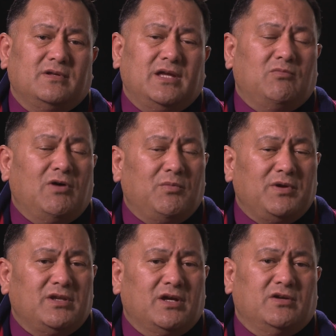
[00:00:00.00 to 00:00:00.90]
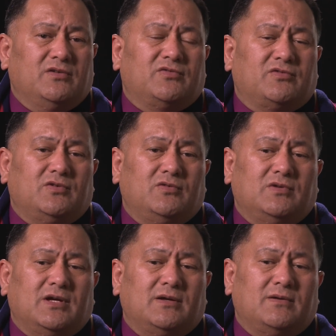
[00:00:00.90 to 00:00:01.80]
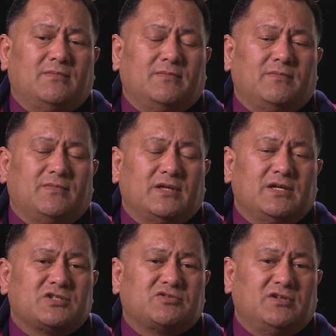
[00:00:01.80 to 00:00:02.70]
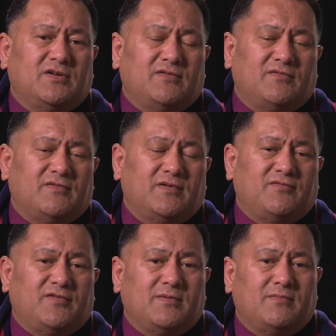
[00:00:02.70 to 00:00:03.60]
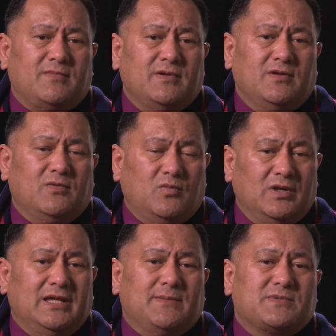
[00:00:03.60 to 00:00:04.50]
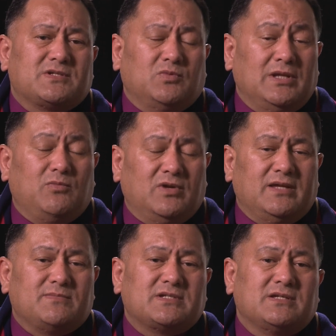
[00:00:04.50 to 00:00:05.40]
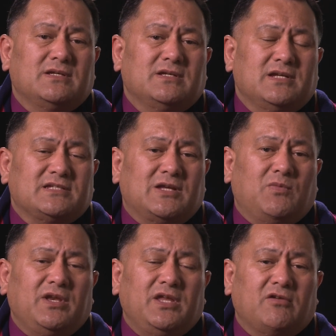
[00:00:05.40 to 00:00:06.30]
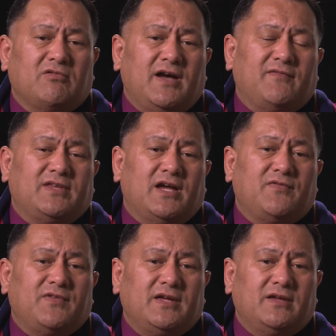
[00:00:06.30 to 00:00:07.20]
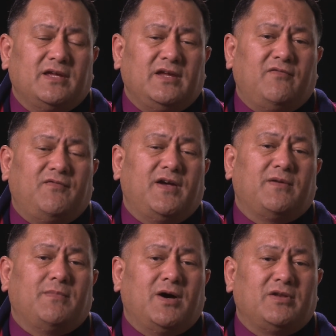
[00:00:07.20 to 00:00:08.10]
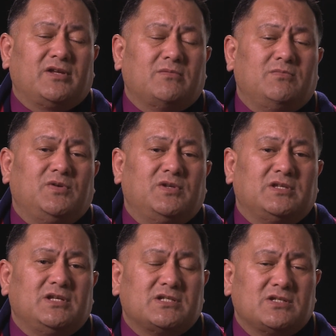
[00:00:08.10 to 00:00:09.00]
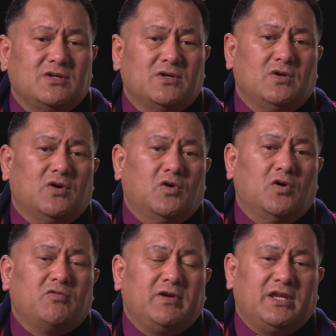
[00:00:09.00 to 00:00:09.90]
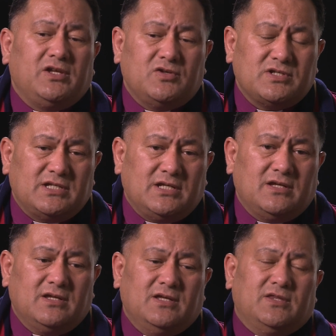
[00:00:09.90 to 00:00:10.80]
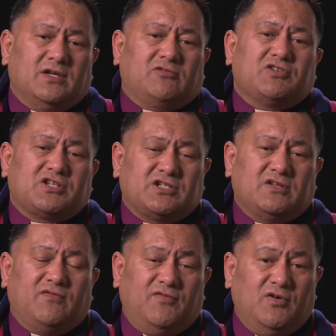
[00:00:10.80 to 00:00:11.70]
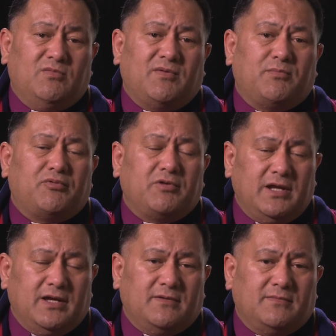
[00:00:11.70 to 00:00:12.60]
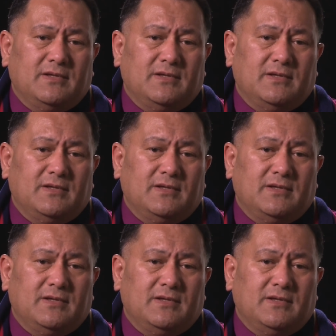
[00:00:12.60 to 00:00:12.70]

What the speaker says: And what we know through the history from William Williams, is that when he arrived down there, he found Māori communities already using the Christian form of prayer.